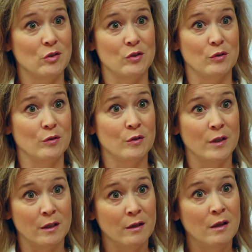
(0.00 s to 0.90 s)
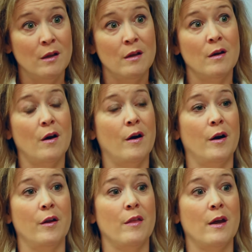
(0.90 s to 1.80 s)
children,
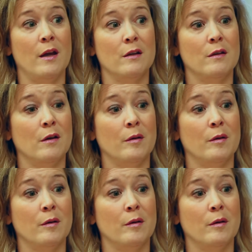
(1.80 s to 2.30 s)
are that